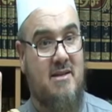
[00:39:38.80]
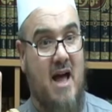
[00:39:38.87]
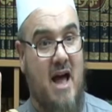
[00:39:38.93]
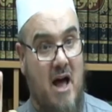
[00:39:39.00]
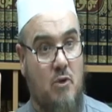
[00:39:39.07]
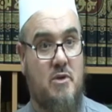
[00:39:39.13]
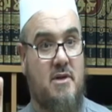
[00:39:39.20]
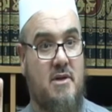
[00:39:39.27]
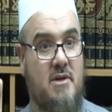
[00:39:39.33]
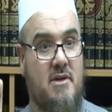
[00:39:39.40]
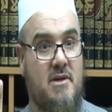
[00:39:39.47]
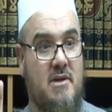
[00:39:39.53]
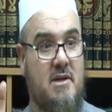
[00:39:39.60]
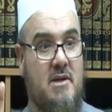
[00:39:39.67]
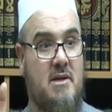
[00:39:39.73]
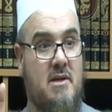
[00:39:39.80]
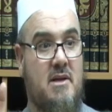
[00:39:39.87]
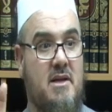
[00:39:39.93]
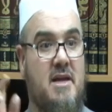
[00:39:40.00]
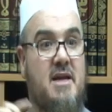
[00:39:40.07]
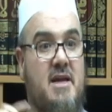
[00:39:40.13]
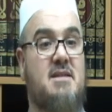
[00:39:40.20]
out
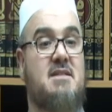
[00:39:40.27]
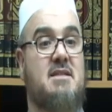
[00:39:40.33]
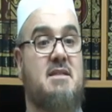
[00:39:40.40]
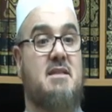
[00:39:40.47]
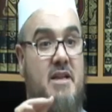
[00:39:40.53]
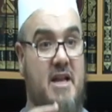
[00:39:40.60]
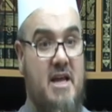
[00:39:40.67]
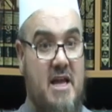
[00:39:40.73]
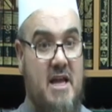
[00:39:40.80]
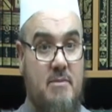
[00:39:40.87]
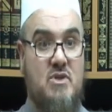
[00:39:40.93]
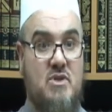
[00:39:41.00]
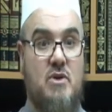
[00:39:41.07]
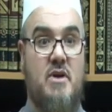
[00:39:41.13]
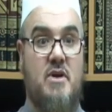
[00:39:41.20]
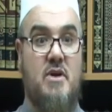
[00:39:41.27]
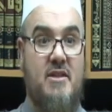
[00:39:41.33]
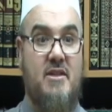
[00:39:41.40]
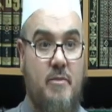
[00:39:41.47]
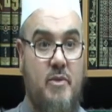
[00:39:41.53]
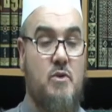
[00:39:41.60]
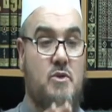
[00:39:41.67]
his names or
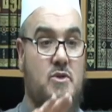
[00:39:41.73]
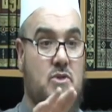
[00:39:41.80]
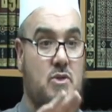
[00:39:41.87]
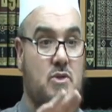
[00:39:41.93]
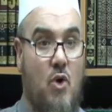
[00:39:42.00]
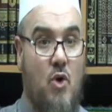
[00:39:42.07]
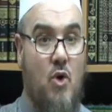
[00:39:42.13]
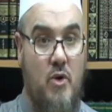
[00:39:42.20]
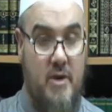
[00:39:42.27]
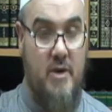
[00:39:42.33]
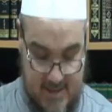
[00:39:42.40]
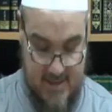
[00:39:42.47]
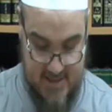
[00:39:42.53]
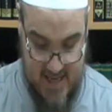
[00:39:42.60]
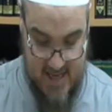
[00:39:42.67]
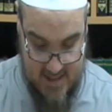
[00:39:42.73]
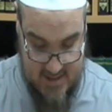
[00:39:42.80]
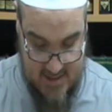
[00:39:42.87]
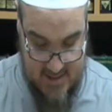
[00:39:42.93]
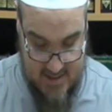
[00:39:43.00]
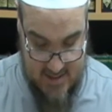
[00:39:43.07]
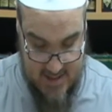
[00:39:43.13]
attributes or his
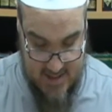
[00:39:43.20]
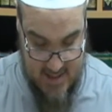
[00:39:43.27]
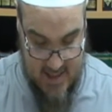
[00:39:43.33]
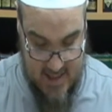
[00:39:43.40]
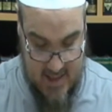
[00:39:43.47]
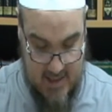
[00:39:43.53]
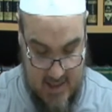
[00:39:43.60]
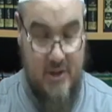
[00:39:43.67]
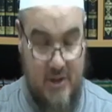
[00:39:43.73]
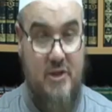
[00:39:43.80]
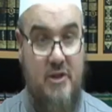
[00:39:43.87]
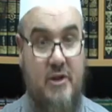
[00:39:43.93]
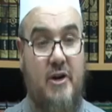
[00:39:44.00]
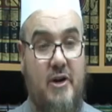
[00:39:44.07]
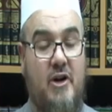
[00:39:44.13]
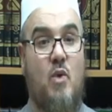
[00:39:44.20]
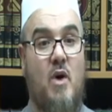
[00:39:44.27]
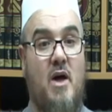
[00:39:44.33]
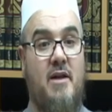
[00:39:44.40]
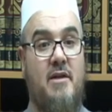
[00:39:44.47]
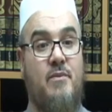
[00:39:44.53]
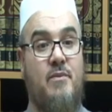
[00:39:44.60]
actions. The third
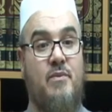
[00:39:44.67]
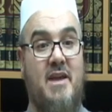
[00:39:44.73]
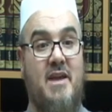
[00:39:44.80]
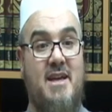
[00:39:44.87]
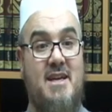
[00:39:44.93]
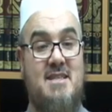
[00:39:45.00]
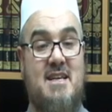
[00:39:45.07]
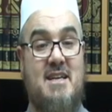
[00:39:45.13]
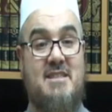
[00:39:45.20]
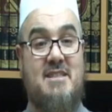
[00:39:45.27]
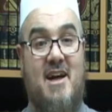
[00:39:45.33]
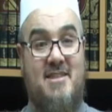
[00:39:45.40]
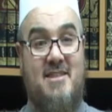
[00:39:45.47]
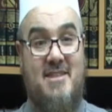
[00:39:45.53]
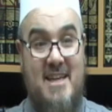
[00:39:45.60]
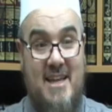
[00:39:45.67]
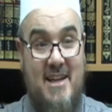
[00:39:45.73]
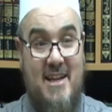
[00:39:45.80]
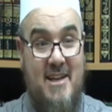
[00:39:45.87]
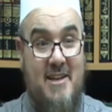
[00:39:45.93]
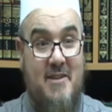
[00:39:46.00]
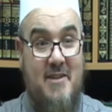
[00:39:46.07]
one is a
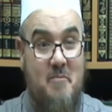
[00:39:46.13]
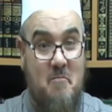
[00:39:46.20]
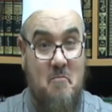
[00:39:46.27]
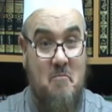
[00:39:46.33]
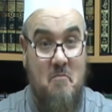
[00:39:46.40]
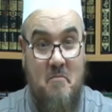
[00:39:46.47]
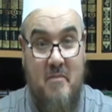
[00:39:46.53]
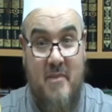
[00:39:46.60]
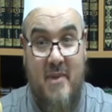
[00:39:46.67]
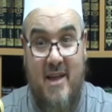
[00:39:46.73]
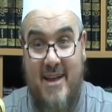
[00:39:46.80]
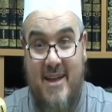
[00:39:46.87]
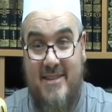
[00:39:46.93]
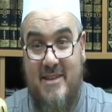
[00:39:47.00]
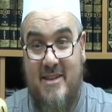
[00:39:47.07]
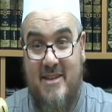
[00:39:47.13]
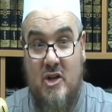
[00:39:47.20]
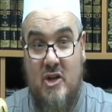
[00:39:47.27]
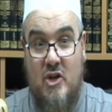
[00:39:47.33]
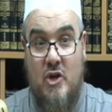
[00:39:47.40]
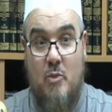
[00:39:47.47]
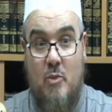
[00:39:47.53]
ta'til, right?
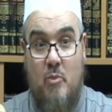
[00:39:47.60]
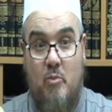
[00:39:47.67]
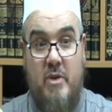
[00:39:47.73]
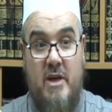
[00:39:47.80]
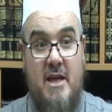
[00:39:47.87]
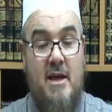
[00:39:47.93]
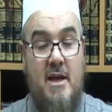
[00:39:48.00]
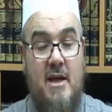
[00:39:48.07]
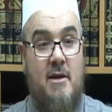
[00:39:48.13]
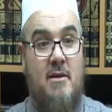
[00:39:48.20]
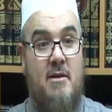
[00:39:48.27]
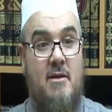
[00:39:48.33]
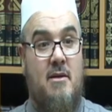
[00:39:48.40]
Being